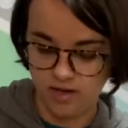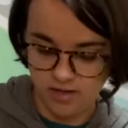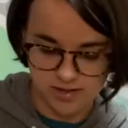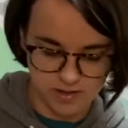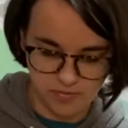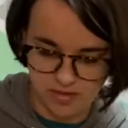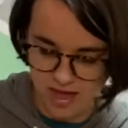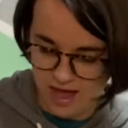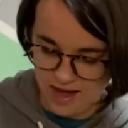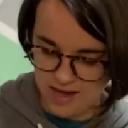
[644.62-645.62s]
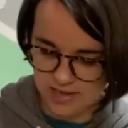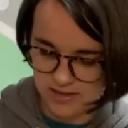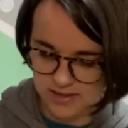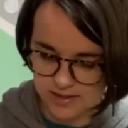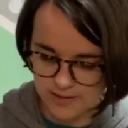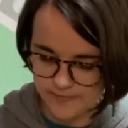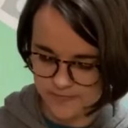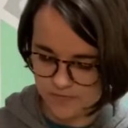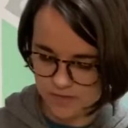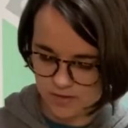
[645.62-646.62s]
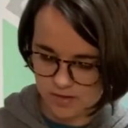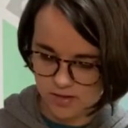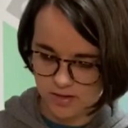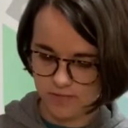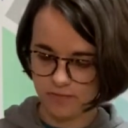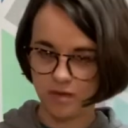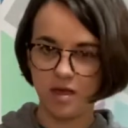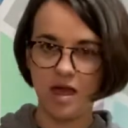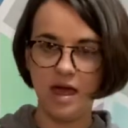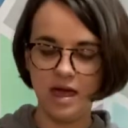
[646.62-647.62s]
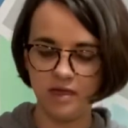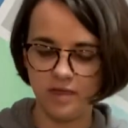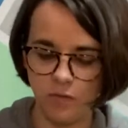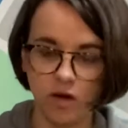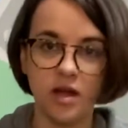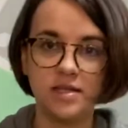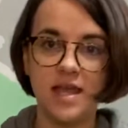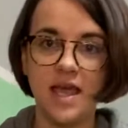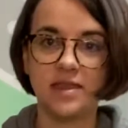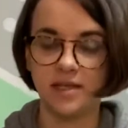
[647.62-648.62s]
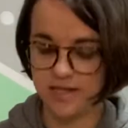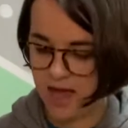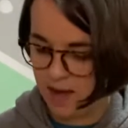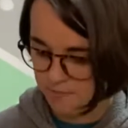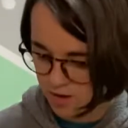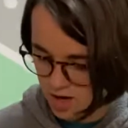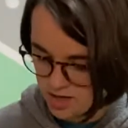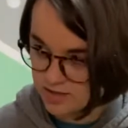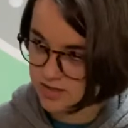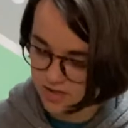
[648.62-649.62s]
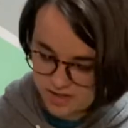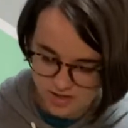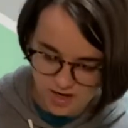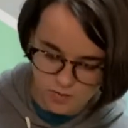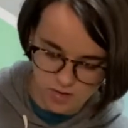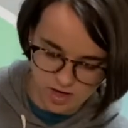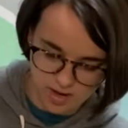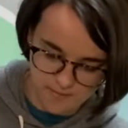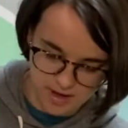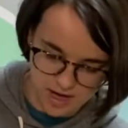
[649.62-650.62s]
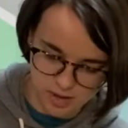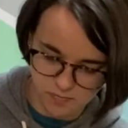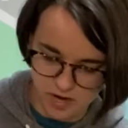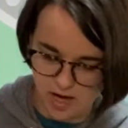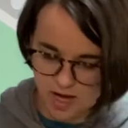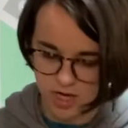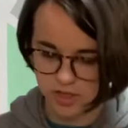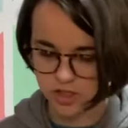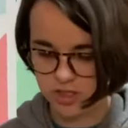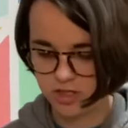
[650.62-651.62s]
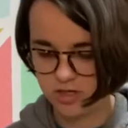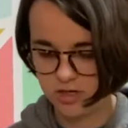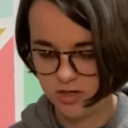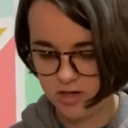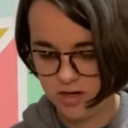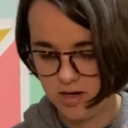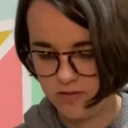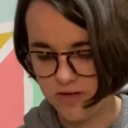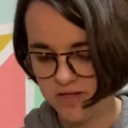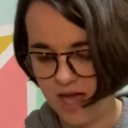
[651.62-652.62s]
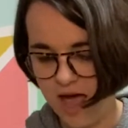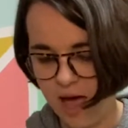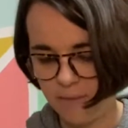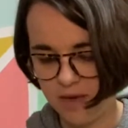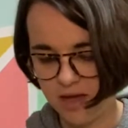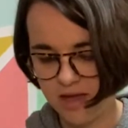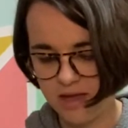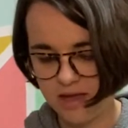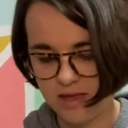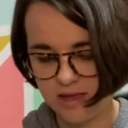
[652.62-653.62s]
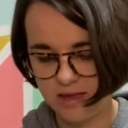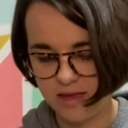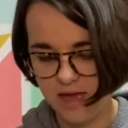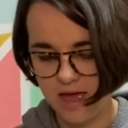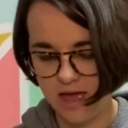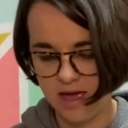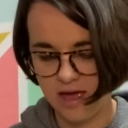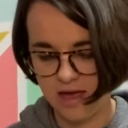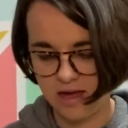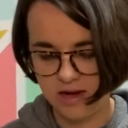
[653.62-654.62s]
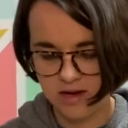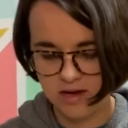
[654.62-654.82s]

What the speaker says: supplies. Okay, then we're gonna take the top part and we're gonna Mod Podge the top. Again,